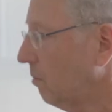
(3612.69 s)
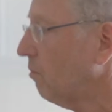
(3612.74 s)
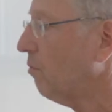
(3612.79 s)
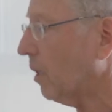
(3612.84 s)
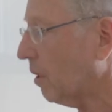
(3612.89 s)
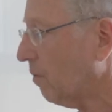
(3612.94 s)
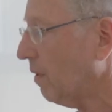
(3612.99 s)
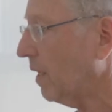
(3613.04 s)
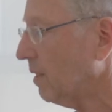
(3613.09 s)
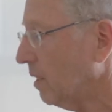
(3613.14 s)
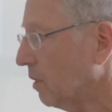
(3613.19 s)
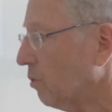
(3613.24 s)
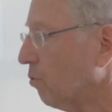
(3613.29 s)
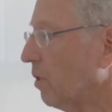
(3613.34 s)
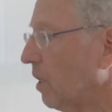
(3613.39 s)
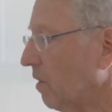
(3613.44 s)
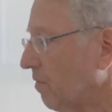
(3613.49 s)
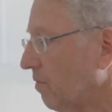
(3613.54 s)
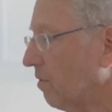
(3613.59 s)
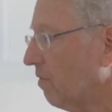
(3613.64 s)
regret it or
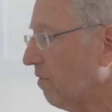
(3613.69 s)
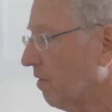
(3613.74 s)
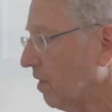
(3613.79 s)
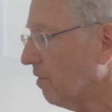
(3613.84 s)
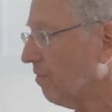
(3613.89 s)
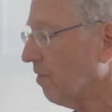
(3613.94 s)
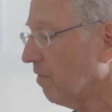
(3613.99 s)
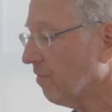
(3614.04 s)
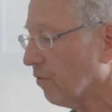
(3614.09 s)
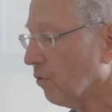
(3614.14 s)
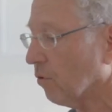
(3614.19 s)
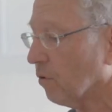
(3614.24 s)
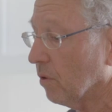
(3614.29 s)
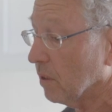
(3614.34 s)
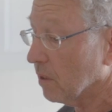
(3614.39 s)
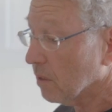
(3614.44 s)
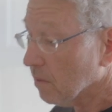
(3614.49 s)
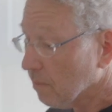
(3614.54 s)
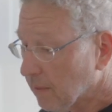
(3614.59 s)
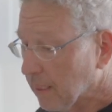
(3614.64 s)
never, never fork it.
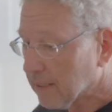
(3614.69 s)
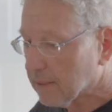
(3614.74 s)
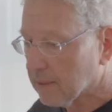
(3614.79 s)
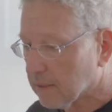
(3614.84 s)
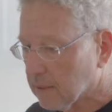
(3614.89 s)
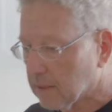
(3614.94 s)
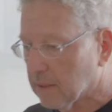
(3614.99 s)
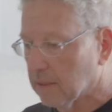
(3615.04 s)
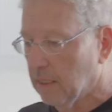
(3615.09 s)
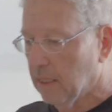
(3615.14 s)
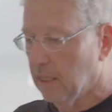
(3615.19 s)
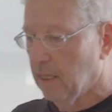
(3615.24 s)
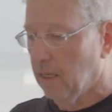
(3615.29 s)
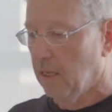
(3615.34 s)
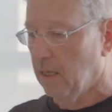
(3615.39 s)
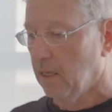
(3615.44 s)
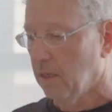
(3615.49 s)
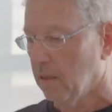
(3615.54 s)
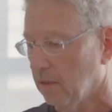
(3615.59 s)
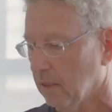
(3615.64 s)
That's,
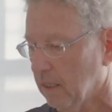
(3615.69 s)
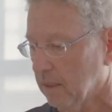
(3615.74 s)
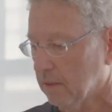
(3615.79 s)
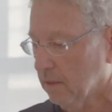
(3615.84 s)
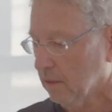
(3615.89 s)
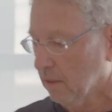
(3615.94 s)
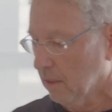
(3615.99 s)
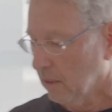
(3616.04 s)
that's